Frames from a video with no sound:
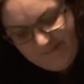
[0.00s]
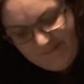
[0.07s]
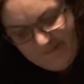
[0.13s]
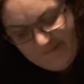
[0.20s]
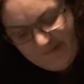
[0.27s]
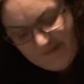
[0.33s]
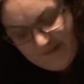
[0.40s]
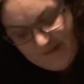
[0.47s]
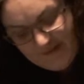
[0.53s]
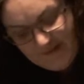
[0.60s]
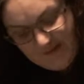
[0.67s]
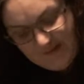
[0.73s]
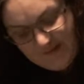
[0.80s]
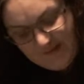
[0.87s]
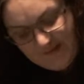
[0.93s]

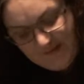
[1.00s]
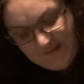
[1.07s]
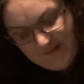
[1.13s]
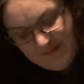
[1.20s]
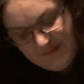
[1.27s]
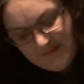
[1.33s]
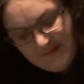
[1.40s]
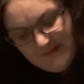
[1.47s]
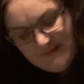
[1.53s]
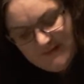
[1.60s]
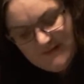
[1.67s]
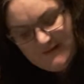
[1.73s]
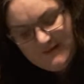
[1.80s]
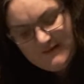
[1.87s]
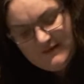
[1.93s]

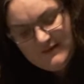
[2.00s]
(no one is talking)